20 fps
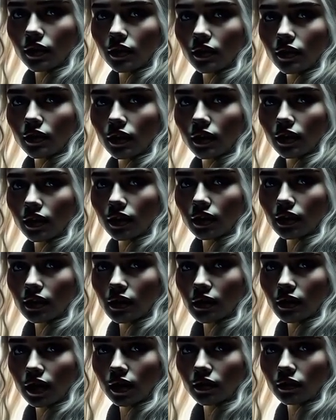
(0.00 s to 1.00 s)
Daenerys
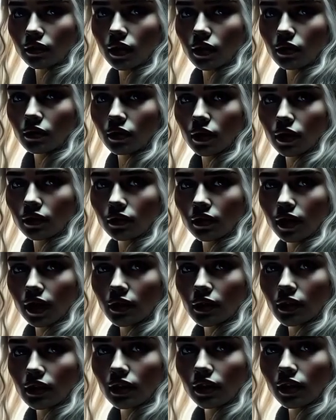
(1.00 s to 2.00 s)
tasted freedom like a
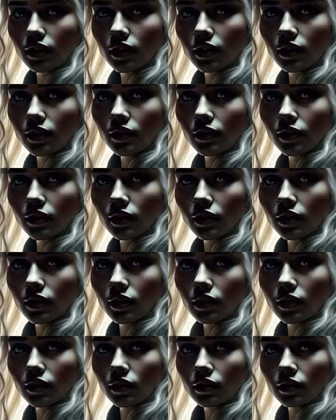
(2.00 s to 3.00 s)
tang of metal
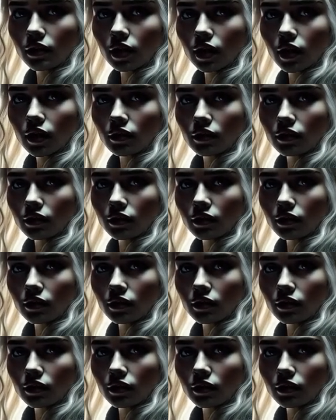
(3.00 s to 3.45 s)
on her tongue.